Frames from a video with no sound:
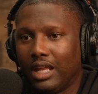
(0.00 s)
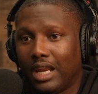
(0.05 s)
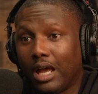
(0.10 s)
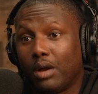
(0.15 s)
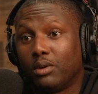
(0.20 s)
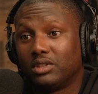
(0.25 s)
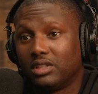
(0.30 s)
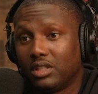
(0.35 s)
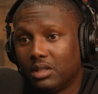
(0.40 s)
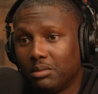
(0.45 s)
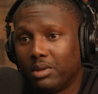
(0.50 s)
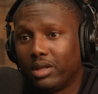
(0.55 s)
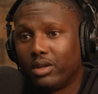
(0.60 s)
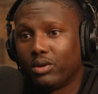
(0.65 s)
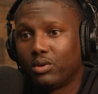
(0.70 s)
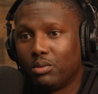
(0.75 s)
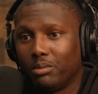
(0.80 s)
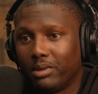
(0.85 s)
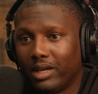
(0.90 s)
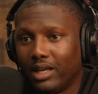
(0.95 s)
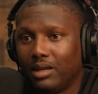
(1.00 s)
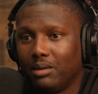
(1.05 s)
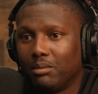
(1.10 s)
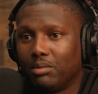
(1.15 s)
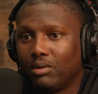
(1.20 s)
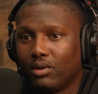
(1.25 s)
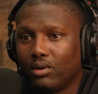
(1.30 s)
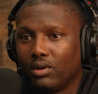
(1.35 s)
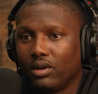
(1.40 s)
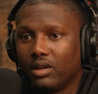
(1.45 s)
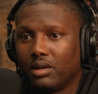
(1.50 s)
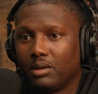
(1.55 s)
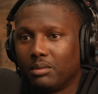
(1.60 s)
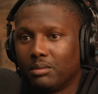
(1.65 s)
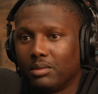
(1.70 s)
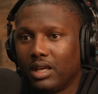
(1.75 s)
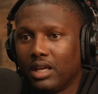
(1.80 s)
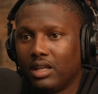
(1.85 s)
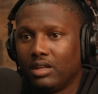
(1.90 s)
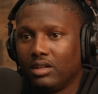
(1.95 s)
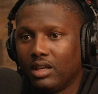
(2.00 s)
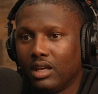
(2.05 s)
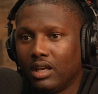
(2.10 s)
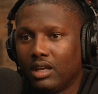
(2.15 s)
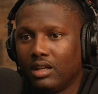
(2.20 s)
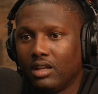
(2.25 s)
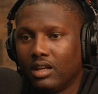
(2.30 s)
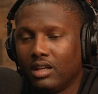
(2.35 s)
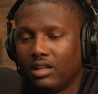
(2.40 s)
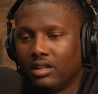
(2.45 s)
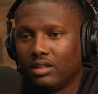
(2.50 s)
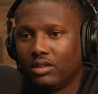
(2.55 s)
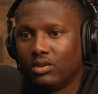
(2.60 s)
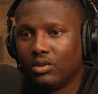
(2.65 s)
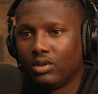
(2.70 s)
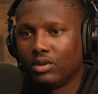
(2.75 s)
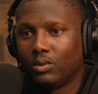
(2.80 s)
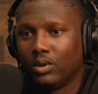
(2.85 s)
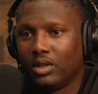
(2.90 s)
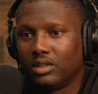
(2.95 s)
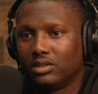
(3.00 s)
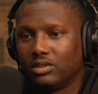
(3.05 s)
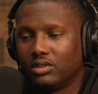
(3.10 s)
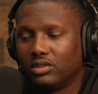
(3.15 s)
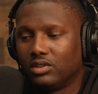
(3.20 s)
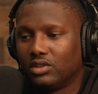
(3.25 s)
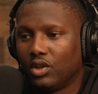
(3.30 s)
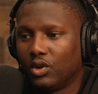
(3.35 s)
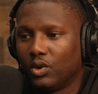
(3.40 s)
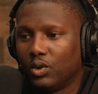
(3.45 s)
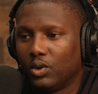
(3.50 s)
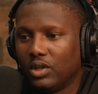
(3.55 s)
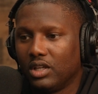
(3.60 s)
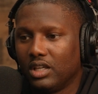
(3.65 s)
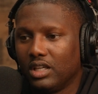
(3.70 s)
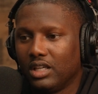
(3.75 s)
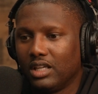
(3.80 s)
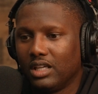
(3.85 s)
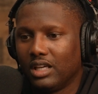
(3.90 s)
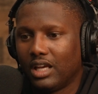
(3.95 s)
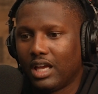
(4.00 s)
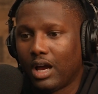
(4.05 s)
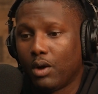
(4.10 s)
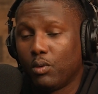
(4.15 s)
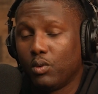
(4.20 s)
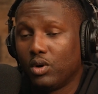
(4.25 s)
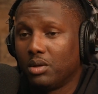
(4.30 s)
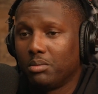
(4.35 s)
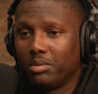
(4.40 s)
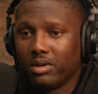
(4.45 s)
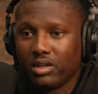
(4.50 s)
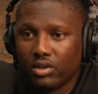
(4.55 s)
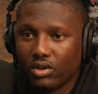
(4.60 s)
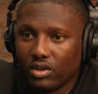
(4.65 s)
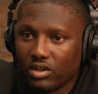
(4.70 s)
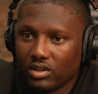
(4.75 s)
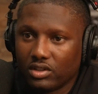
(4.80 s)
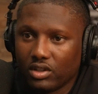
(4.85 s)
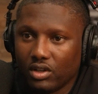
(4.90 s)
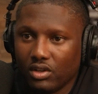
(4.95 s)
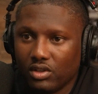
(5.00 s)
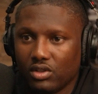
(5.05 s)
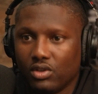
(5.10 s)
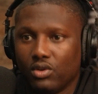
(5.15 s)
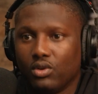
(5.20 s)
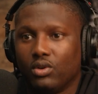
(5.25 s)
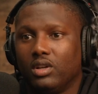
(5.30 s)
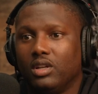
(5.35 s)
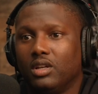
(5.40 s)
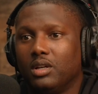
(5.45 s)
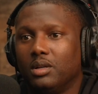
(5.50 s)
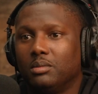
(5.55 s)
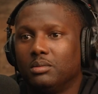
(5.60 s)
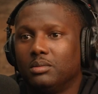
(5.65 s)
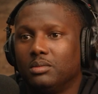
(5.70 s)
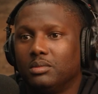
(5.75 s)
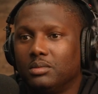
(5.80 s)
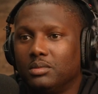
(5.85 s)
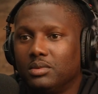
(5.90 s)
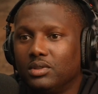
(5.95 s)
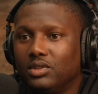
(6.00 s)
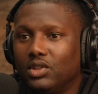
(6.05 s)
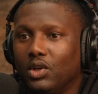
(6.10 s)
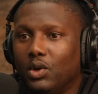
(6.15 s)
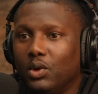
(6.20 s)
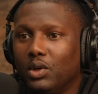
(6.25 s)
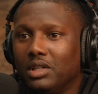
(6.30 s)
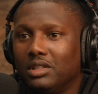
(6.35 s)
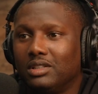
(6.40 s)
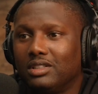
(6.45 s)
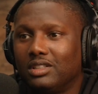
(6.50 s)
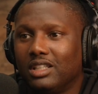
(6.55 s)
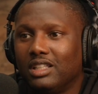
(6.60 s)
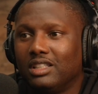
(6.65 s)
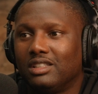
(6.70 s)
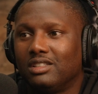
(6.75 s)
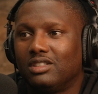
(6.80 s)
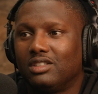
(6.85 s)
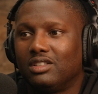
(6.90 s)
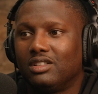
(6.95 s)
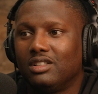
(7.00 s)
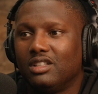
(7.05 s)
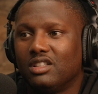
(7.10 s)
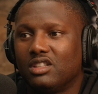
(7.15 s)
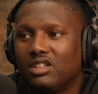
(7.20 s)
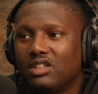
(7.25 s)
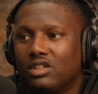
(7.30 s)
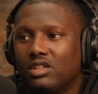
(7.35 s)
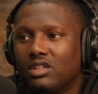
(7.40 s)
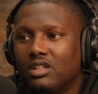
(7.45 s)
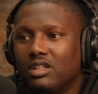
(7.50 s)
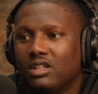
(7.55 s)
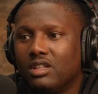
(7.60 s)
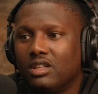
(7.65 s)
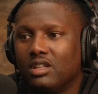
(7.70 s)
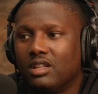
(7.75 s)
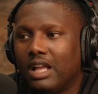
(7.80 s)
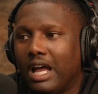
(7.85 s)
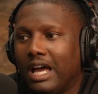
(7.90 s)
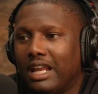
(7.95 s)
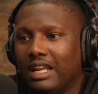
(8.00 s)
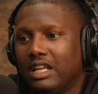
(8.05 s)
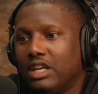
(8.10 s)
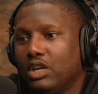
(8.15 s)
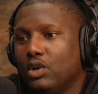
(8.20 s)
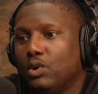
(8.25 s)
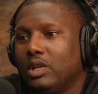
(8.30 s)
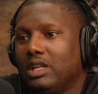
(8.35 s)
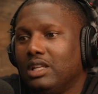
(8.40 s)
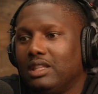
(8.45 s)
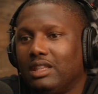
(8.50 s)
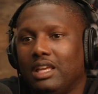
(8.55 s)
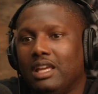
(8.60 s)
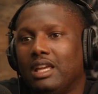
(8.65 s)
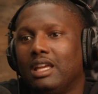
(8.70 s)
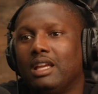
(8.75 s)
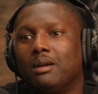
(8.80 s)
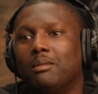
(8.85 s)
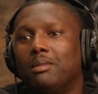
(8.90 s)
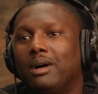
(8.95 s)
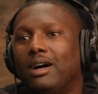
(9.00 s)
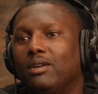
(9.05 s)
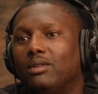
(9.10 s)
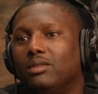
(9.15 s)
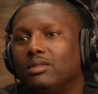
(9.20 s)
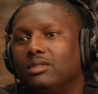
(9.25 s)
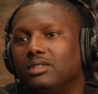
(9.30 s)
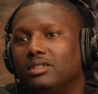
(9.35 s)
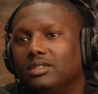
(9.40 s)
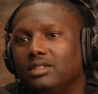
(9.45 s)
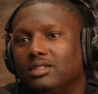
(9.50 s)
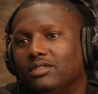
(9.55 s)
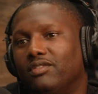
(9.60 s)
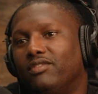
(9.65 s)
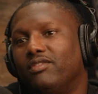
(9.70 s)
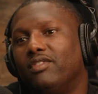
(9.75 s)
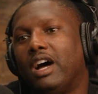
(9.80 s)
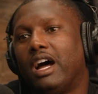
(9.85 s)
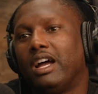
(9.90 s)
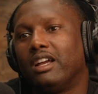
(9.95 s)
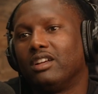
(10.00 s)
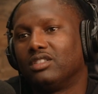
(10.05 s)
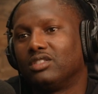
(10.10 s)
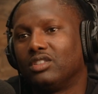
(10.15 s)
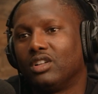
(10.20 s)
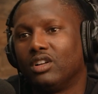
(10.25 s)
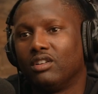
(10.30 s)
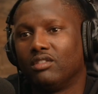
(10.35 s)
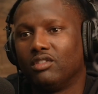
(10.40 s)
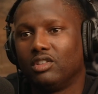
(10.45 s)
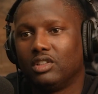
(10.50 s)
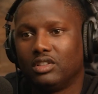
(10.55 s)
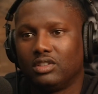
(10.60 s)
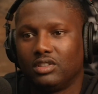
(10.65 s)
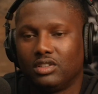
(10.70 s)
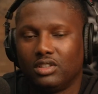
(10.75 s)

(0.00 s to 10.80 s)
And I was in the medical magnet program at Northwestern. So I wanted to be a neurosurgeon growing up. So it's I didn't know anything about fire service.